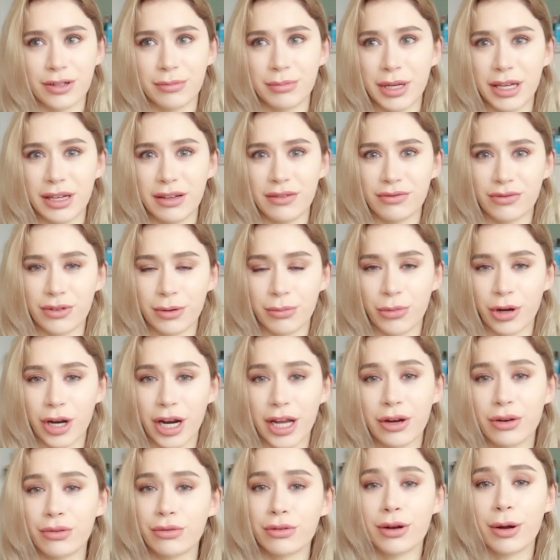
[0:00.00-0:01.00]
for me from what
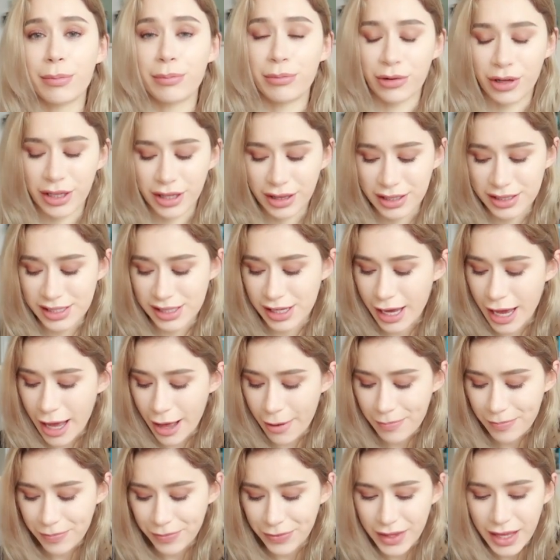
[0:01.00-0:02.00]
I grew up with. So
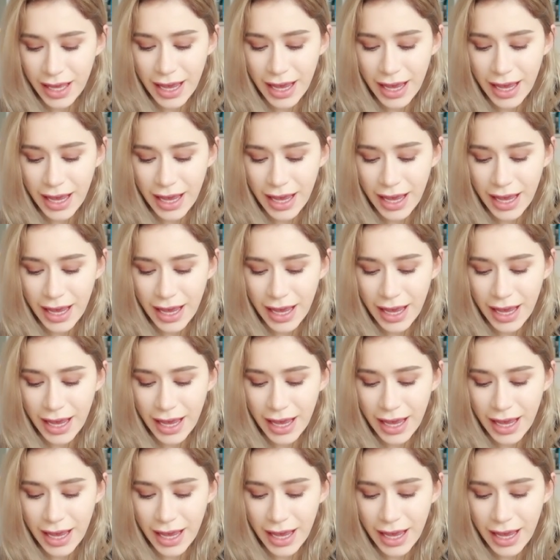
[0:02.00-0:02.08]
yeah,